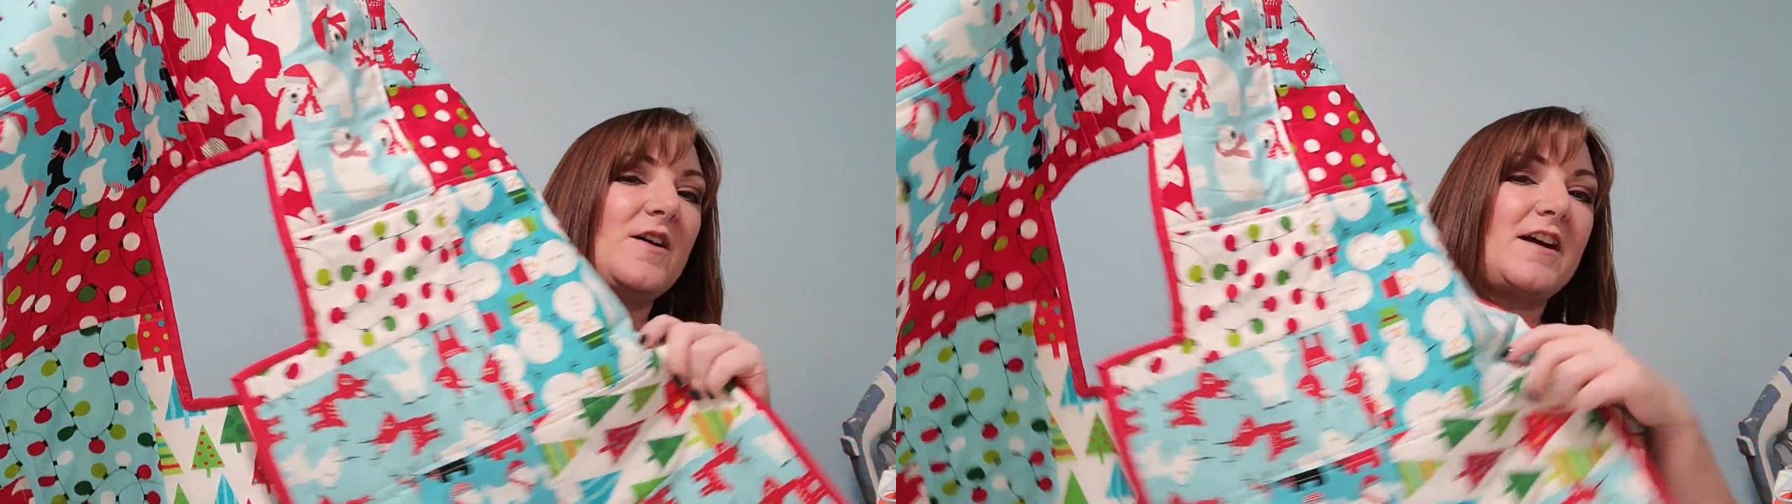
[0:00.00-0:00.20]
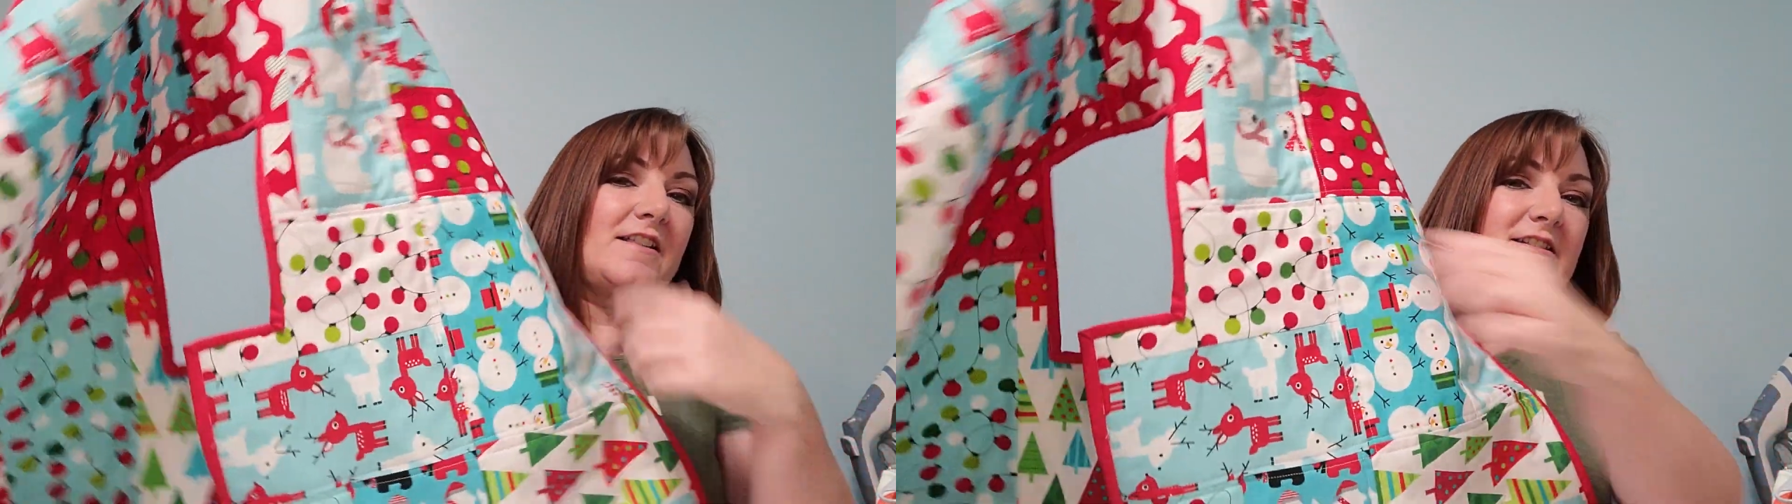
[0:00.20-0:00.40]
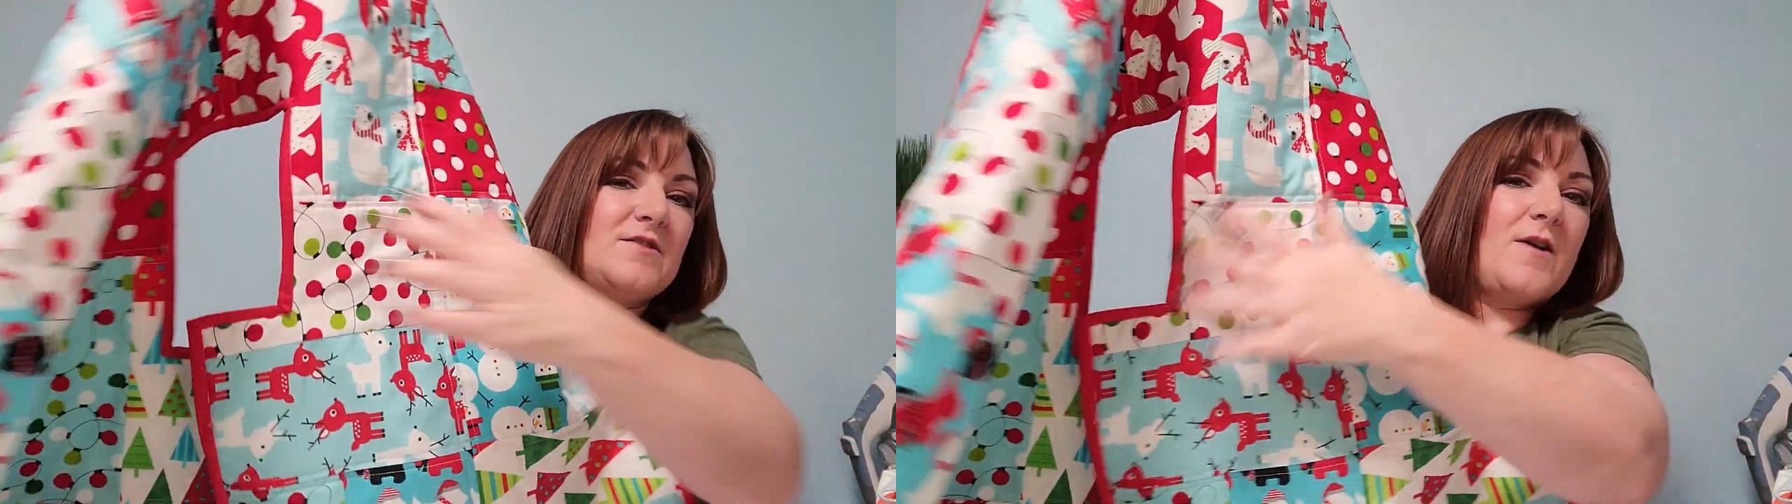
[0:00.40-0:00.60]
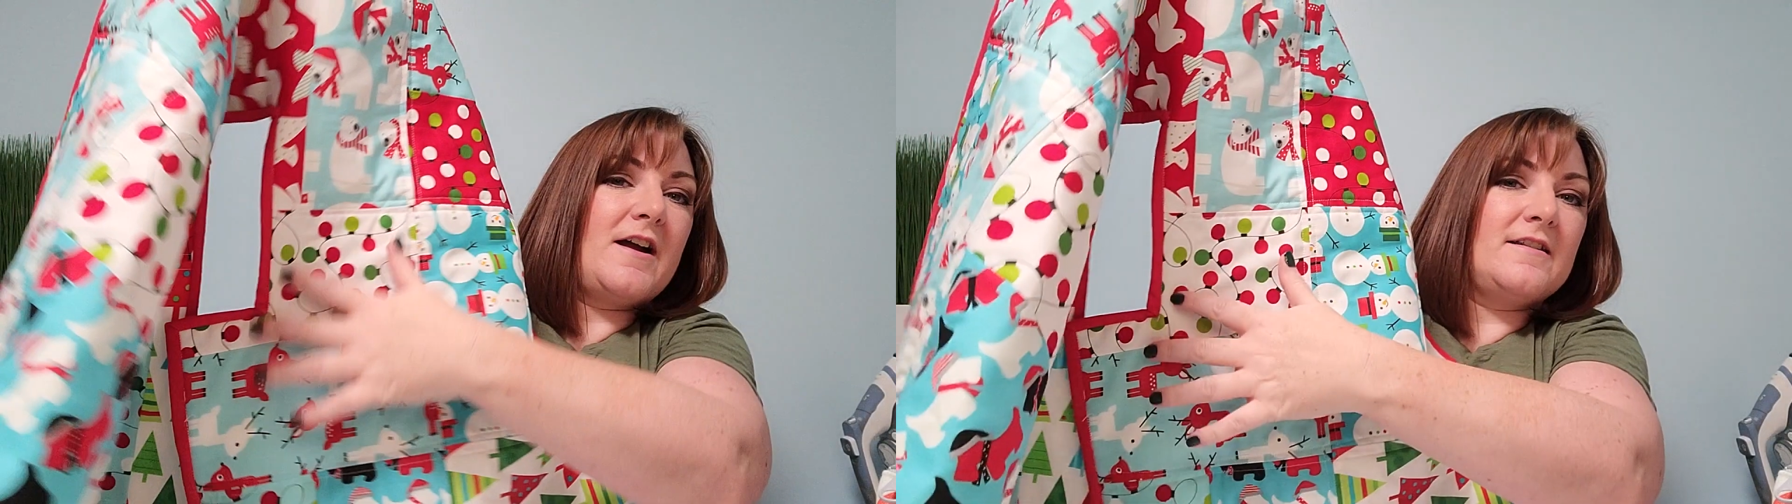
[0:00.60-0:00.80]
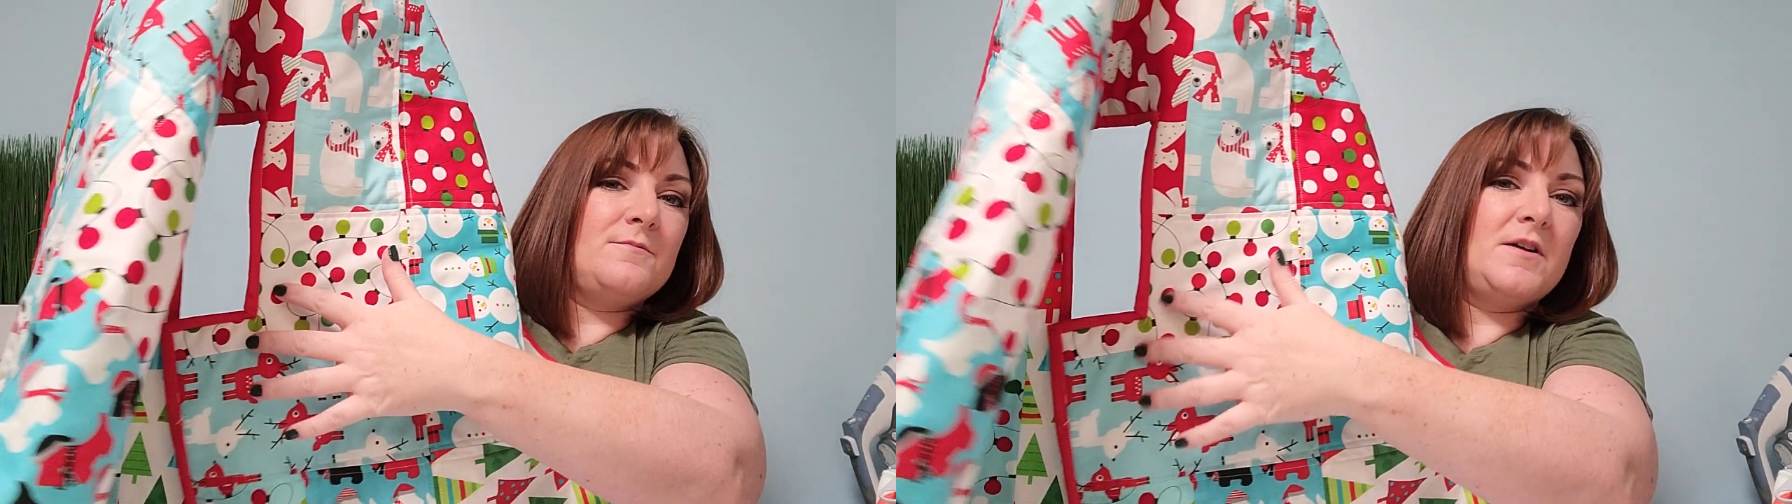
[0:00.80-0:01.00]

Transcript: I cut the square out of the